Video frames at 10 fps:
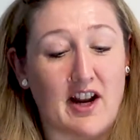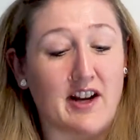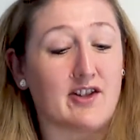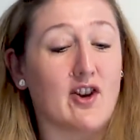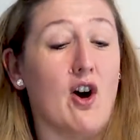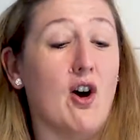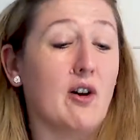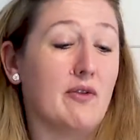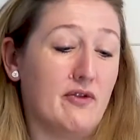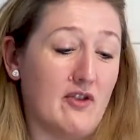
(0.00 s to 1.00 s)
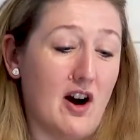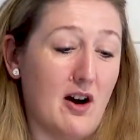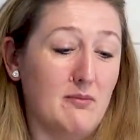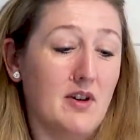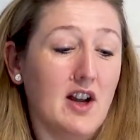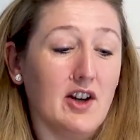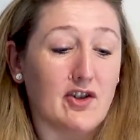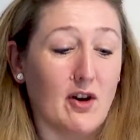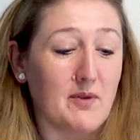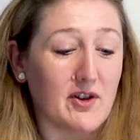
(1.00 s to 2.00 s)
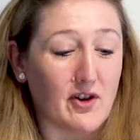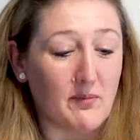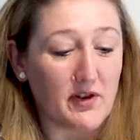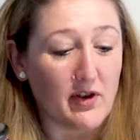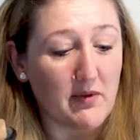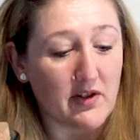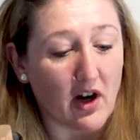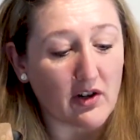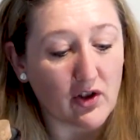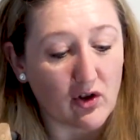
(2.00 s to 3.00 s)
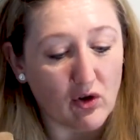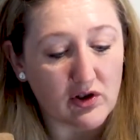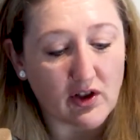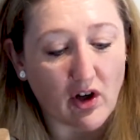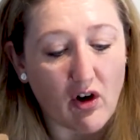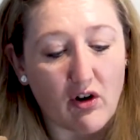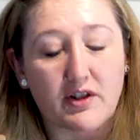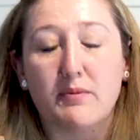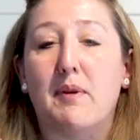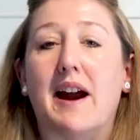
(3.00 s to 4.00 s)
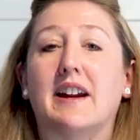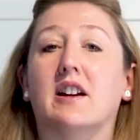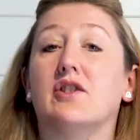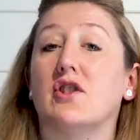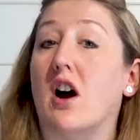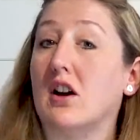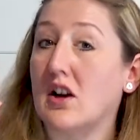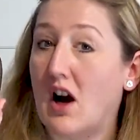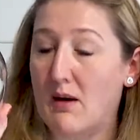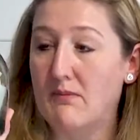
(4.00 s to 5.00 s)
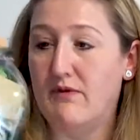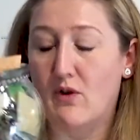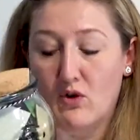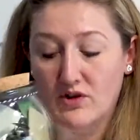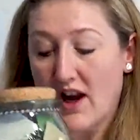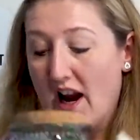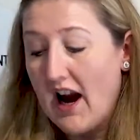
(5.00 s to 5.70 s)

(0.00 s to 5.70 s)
and it's all from www.goodthoughtsbank.com, folks.